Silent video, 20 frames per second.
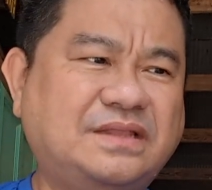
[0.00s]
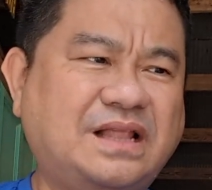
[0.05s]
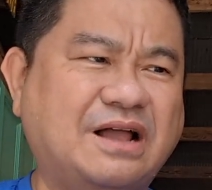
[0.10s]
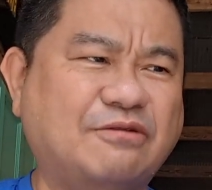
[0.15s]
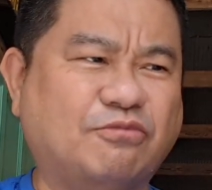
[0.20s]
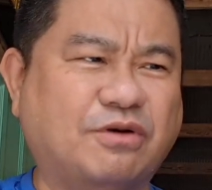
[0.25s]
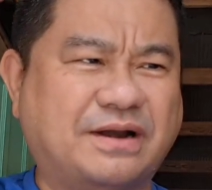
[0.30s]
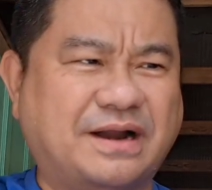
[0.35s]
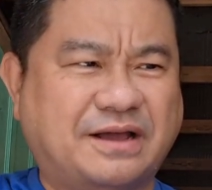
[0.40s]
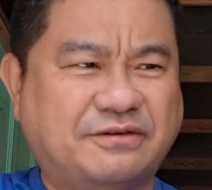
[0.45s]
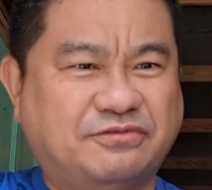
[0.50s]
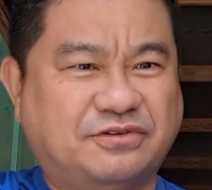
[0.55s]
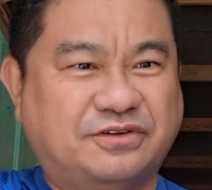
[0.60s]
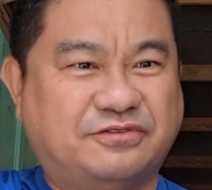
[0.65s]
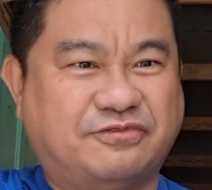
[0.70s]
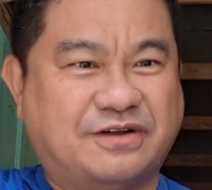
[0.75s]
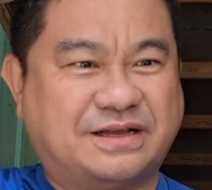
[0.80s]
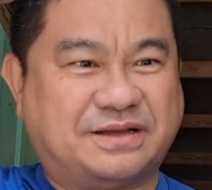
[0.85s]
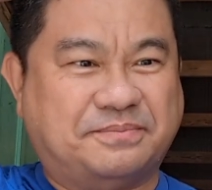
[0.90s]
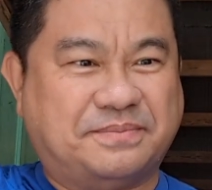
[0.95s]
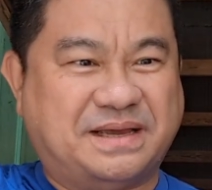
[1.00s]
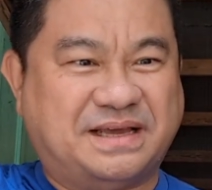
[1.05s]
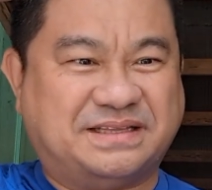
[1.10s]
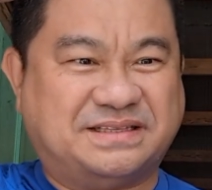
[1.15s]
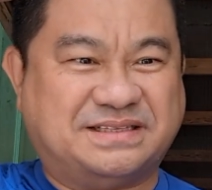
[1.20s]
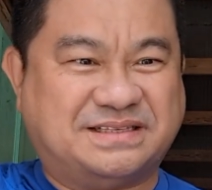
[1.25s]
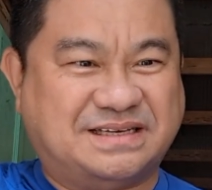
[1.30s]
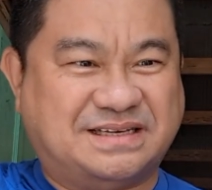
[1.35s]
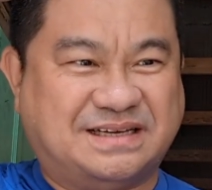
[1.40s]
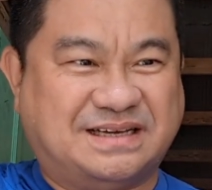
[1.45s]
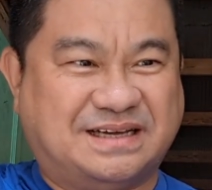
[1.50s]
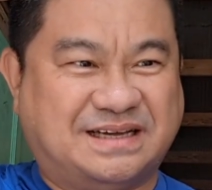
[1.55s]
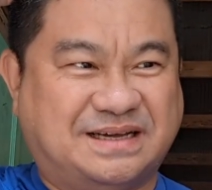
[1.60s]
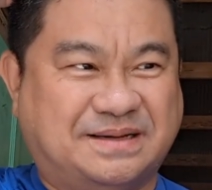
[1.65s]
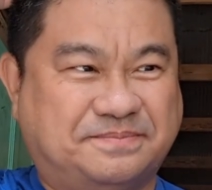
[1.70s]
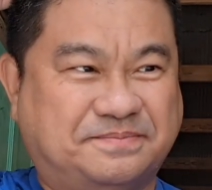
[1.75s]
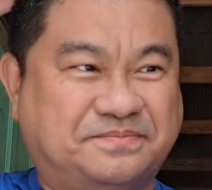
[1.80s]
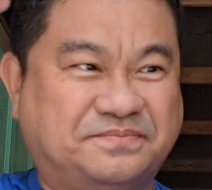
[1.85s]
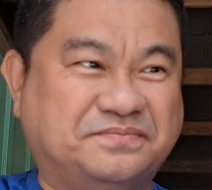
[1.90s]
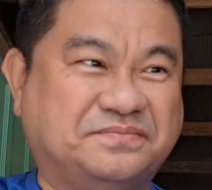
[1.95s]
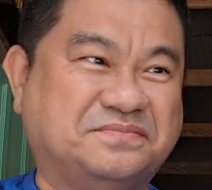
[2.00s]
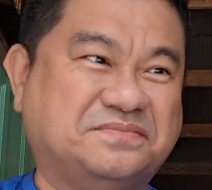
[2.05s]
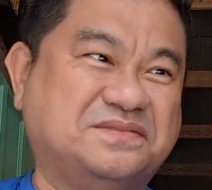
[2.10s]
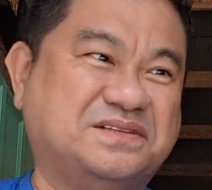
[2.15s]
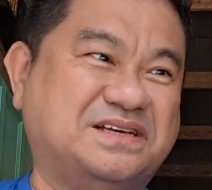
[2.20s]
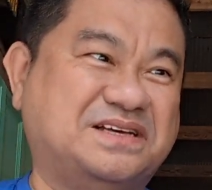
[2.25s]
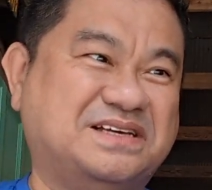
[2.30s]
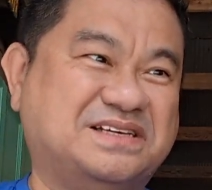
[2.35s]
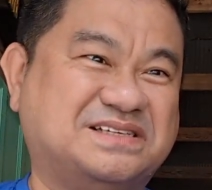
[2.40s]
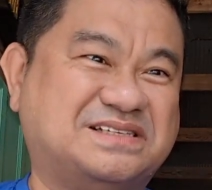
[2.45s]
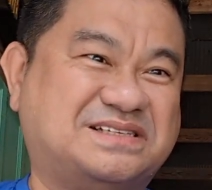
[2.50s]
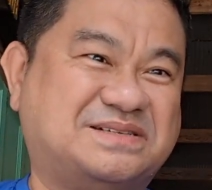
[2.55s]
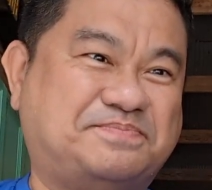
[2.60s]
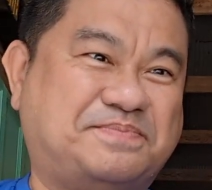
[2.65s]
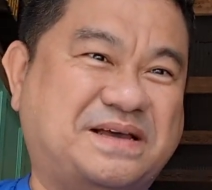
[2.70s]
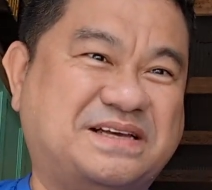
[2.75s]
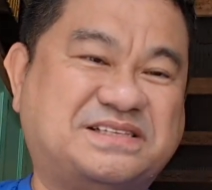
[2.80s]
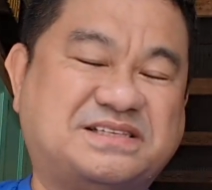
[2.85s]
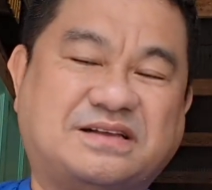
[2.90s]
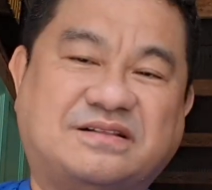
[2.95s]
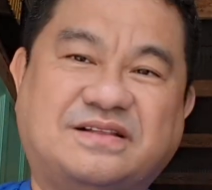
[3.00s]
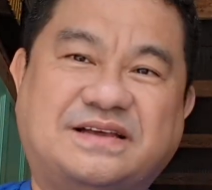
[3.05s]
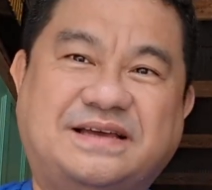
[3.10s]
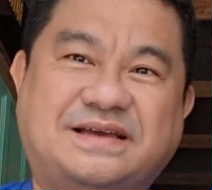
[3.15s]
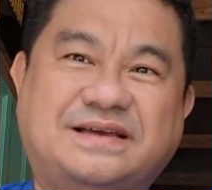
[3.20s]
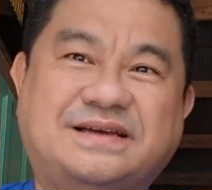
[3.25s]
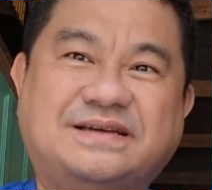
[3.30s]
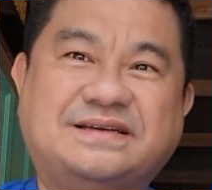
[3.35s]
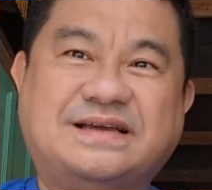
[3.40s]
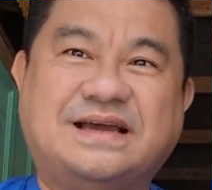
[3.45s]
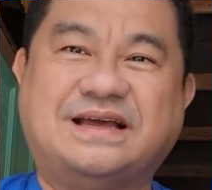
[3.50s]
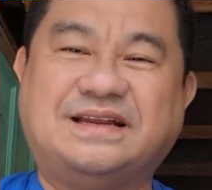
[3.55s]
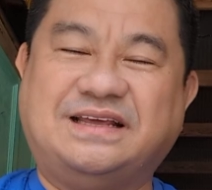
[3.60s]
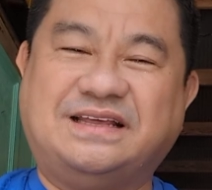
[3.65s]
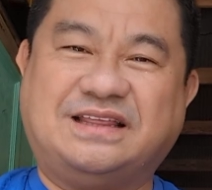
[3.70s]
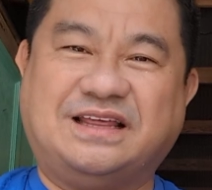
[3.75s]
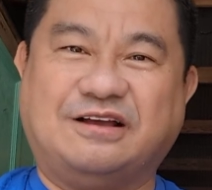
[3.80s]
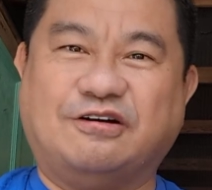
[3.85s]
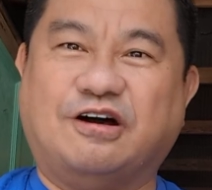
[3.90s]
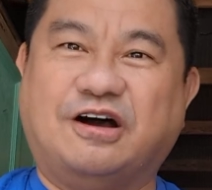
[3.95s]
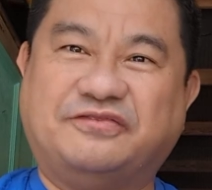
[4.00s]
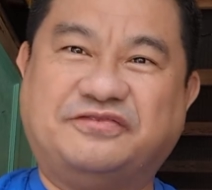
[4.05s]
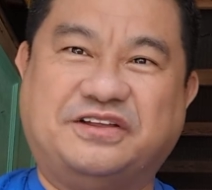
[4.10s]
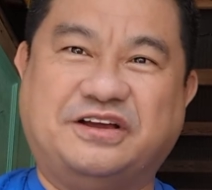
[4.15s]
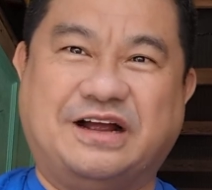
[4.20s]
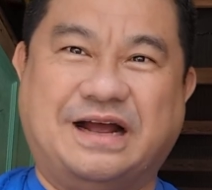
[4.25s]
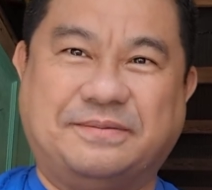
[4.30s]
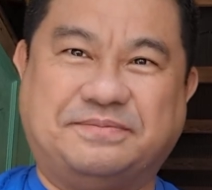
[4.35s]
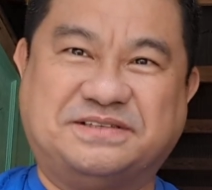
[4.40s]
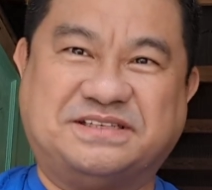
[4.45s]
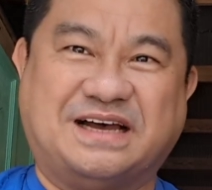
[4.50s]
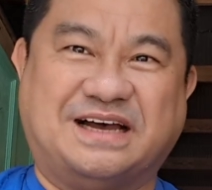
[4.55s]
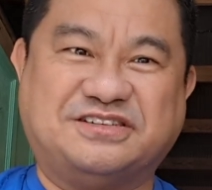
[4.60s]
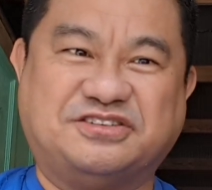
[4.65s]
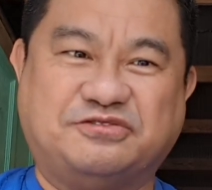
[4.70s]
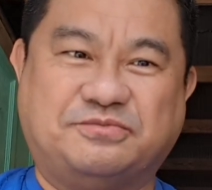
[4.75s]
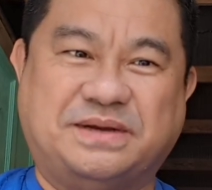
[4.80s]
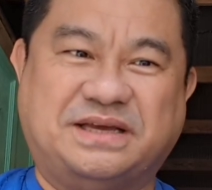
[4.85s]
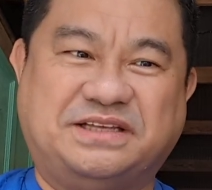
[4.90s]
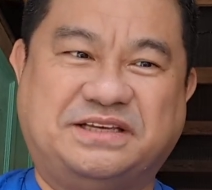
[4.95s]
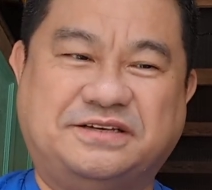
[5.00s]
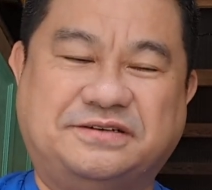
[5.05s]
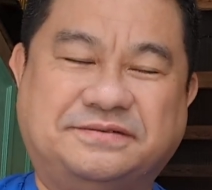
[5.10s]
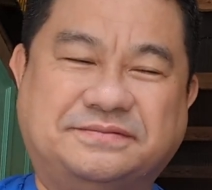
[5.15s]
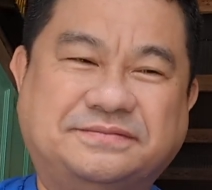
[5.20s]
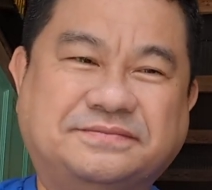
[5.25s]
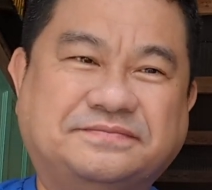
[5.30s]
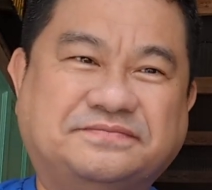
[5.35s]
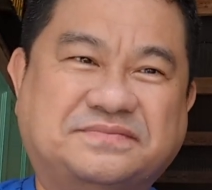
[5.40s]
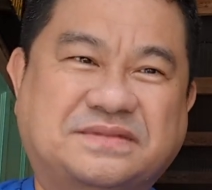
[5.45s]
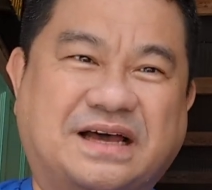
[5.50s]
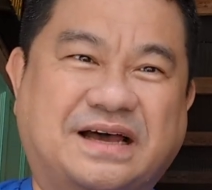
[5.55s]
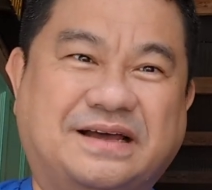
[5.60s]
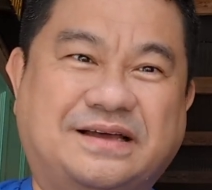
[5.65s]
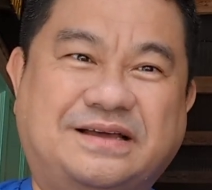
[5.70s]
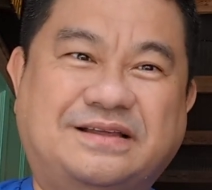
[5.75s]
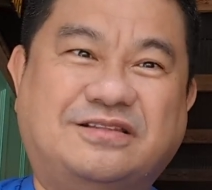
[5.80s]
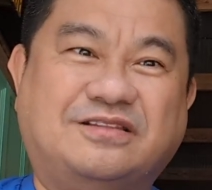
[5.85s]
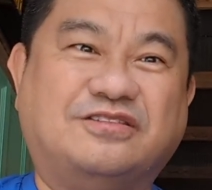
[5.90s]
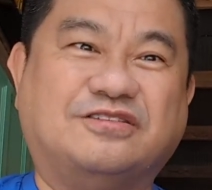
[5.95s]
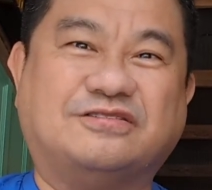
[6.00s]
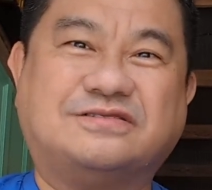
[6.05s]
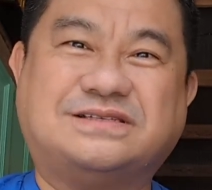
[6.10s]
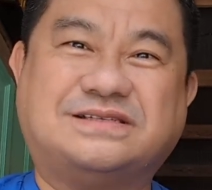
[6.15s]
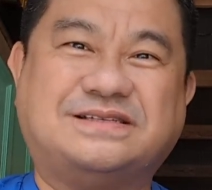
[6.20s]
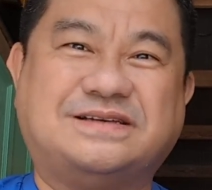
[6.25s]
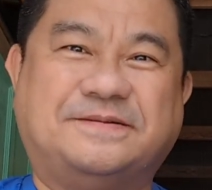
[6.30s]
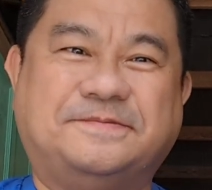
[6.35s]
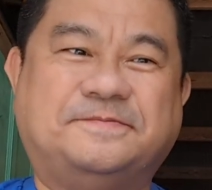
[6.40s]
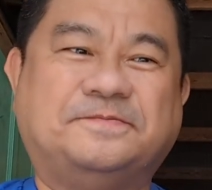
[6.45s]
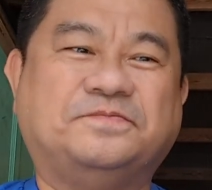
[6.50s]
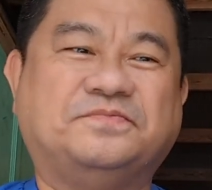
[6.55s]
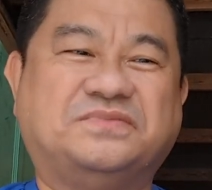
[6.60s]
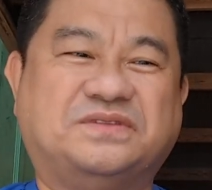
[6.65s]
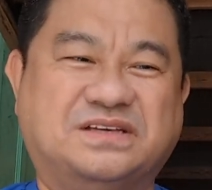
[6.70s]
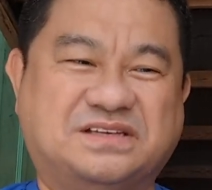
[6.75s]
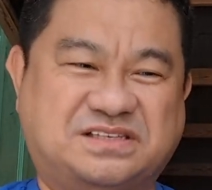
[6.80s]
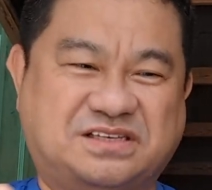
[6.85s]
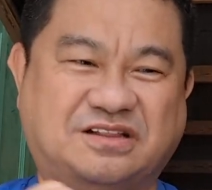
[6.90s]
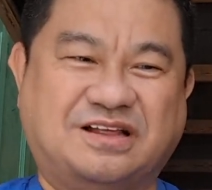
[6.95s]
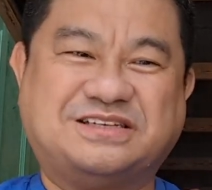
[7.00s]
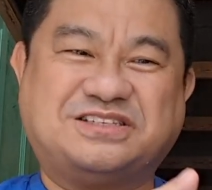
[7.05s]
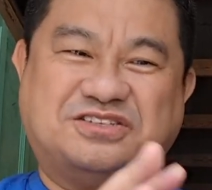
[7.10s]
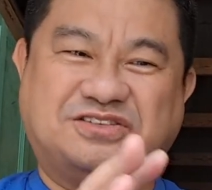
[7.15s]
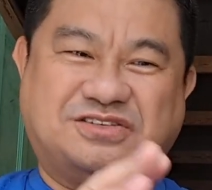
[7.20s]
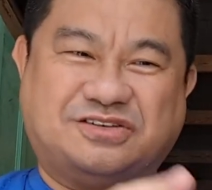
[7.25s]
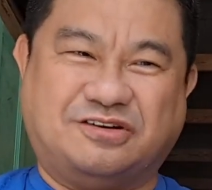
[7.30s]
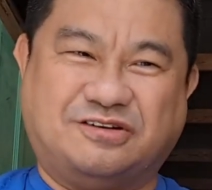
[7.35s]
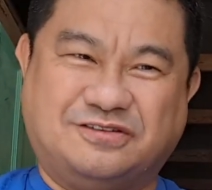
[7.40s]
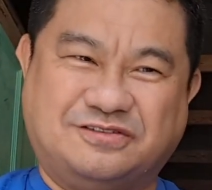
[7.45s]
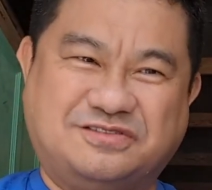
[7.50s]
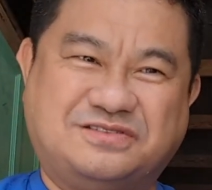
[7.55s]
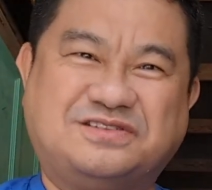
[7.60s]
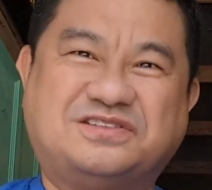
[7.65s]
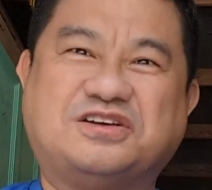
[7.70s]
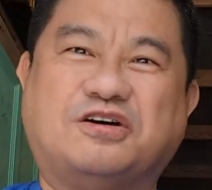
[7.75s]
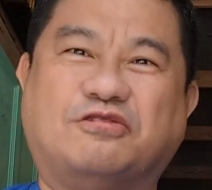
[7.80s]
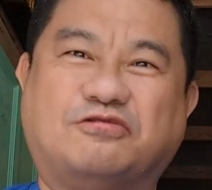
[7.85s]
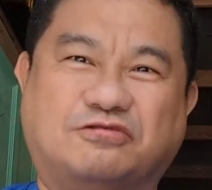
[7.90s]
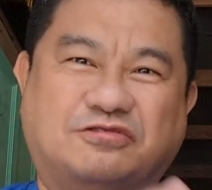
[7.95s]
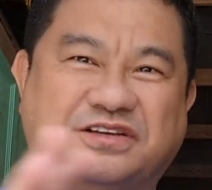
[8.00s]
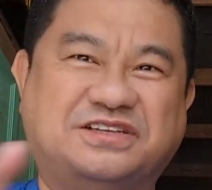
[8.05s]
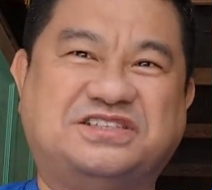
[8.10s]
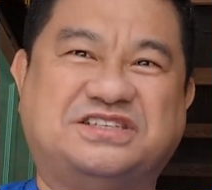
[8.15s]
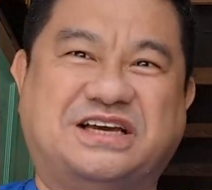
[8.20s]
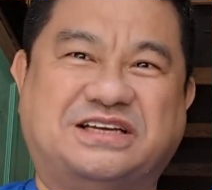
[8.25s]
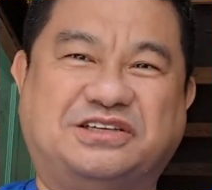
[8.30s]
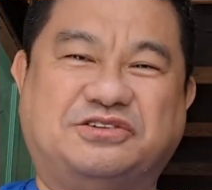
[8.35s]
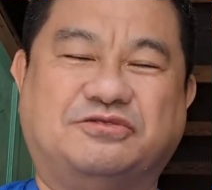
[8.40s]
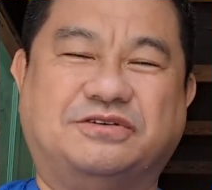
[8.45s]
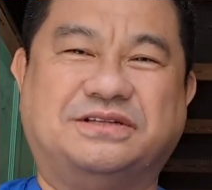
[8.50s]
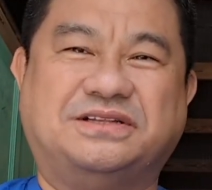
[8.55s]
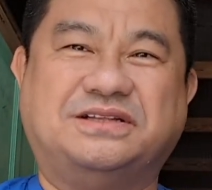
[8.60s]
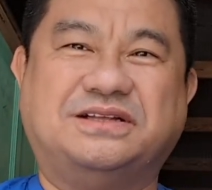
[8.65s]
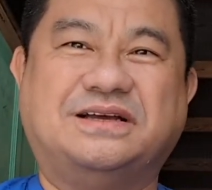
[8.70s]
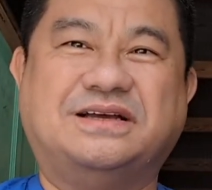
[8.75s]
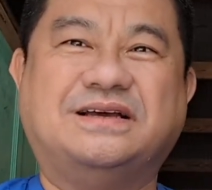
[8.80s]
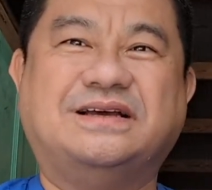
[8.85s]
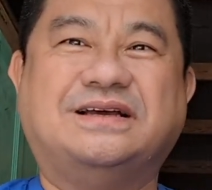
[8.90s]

what I would recommend is basically anything off their appetizer menu. The selections are totally genuine.